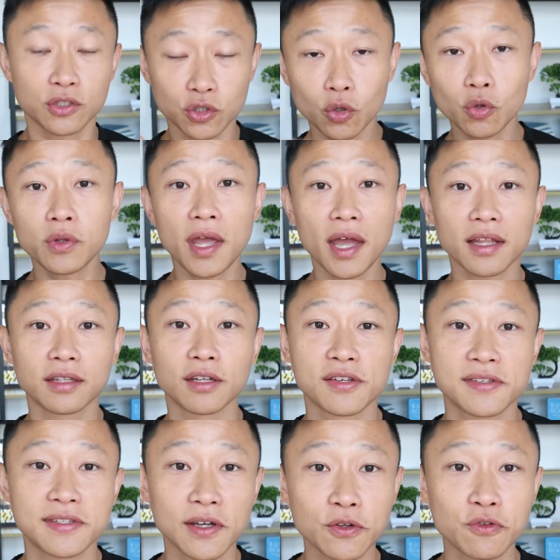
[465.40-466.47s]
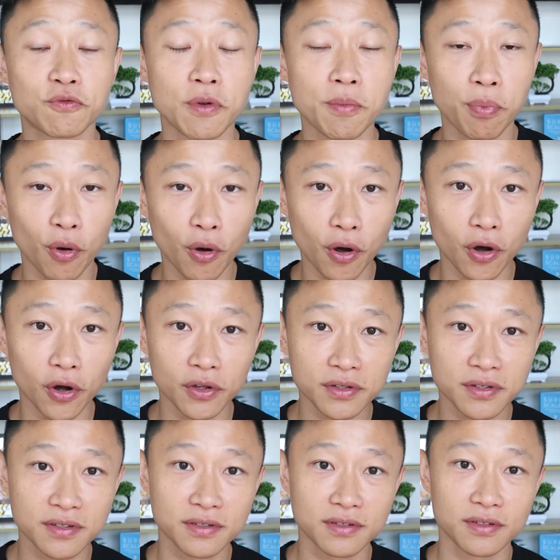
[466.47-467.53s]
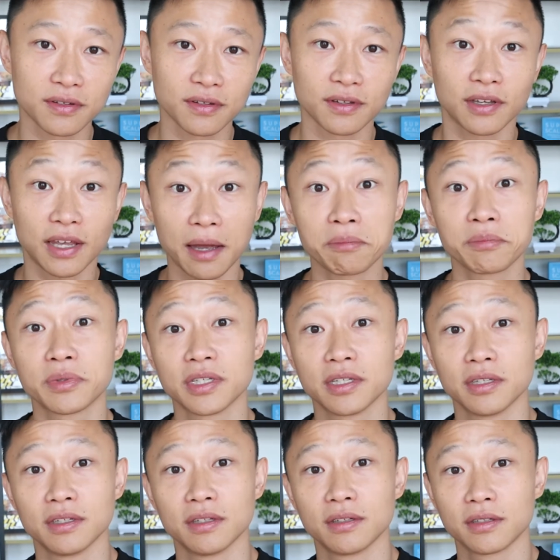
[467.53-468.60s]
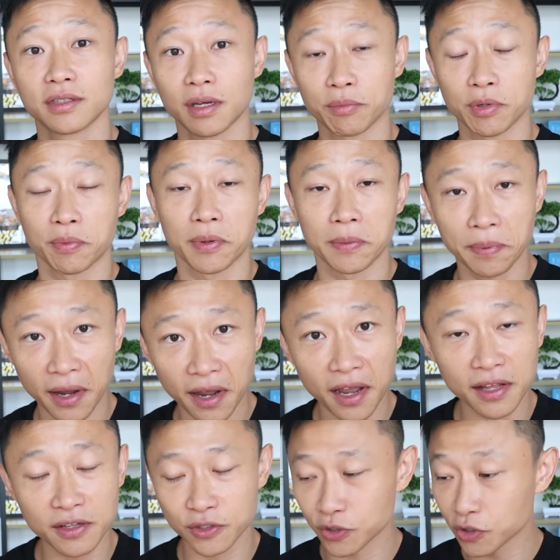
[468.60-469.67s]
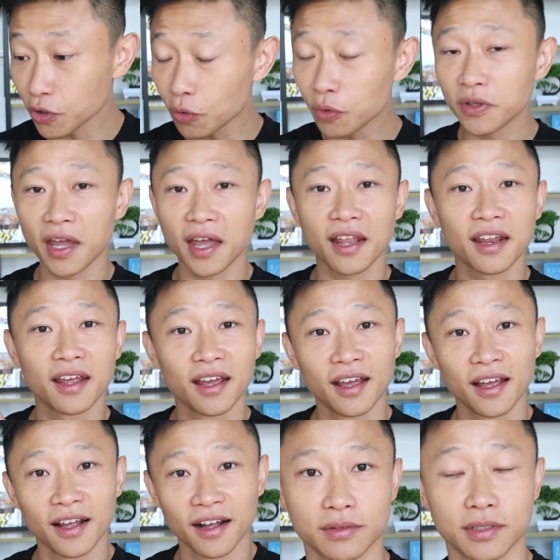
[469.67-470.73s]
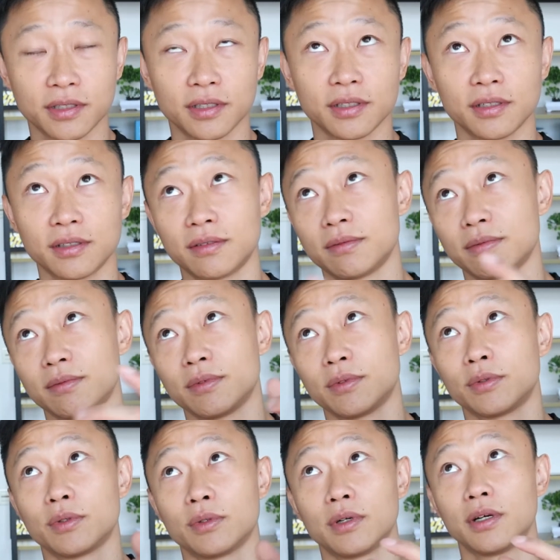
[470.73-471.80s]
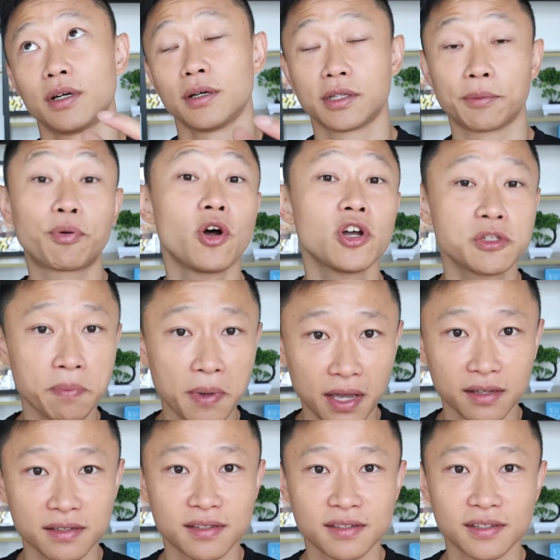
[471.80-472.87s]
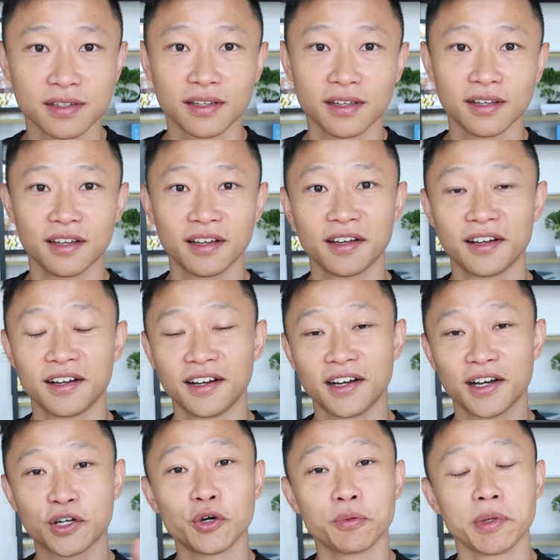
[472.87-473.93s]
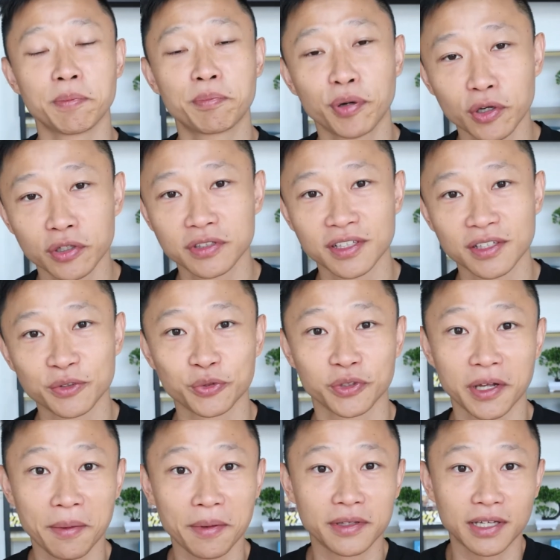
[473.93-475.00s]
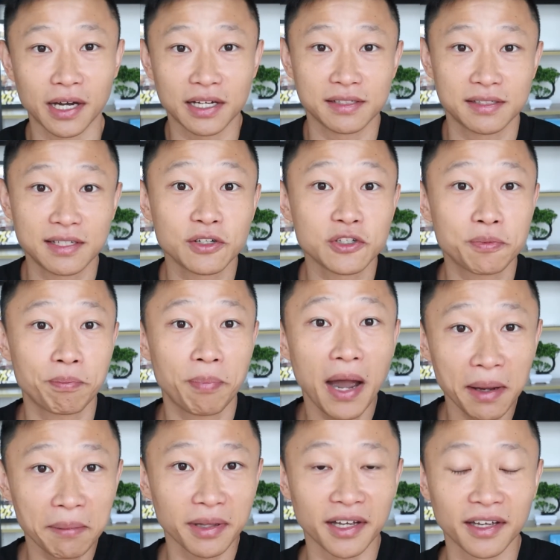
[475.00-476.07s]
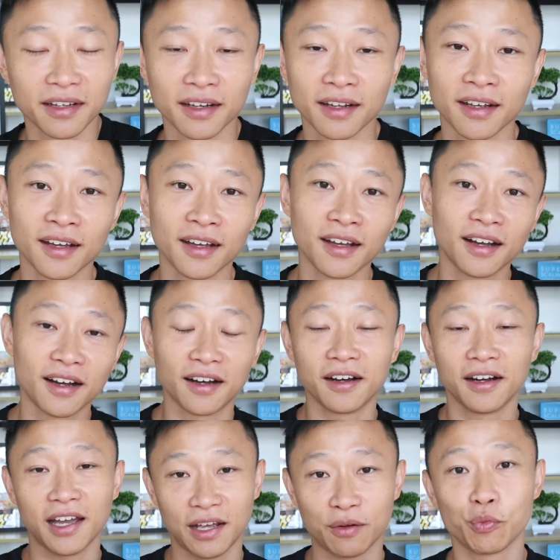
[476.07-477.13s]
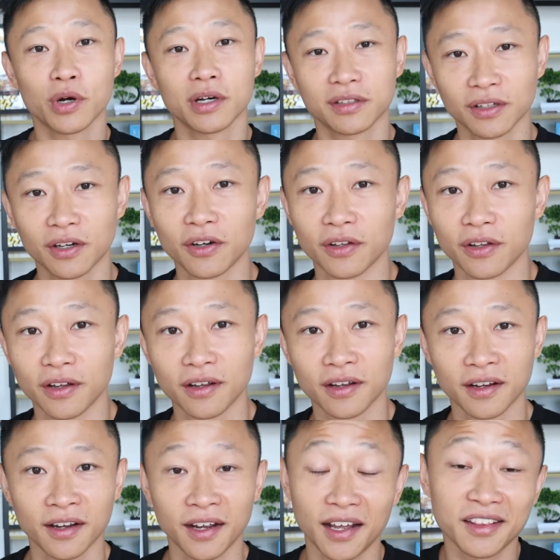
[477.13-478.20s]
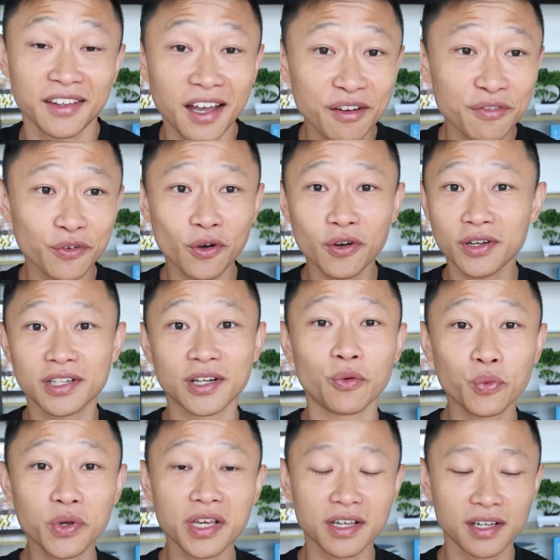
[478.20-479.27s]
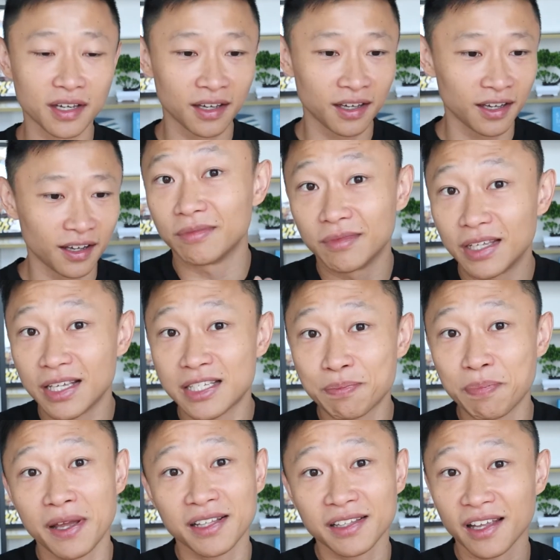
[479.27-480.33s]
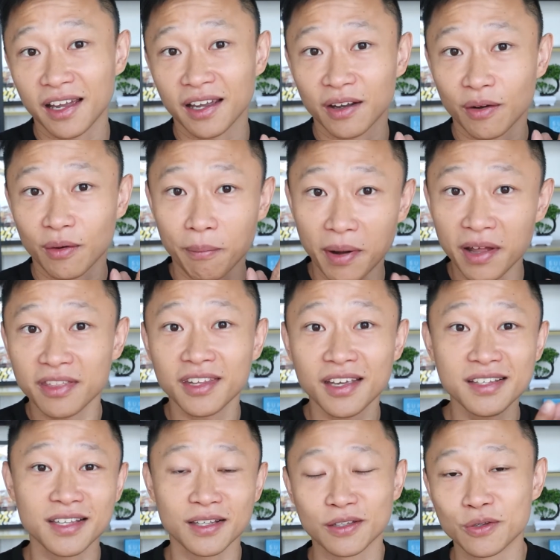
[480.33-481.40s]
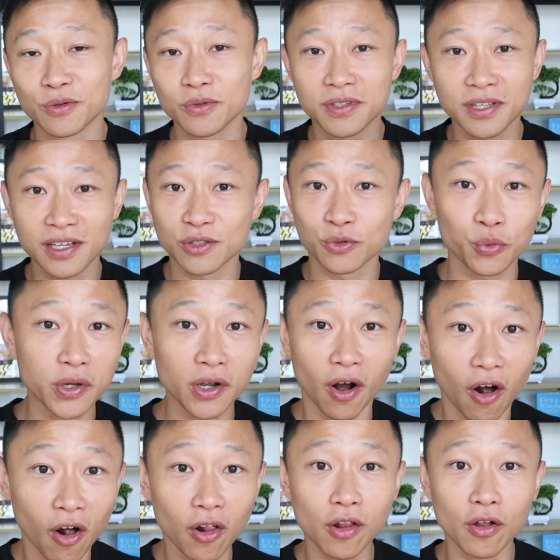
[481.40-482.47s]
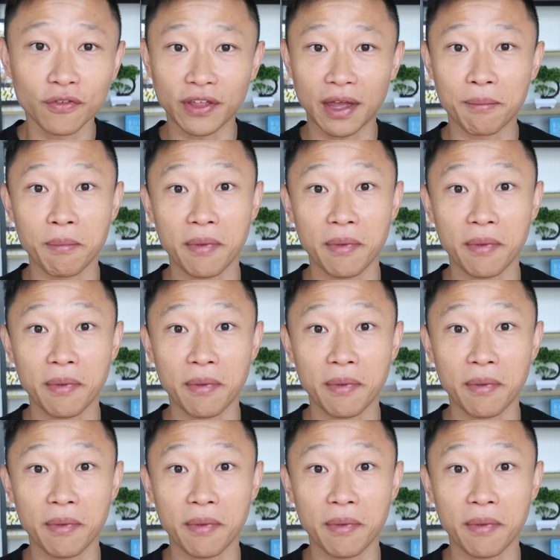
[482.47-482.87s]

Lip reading: so that the sales reports can be prepared, so that the prospects could be put into their sales pipeline and worked on. And therefore, in a week, they spend like Mondays and Tuesdays doing all of that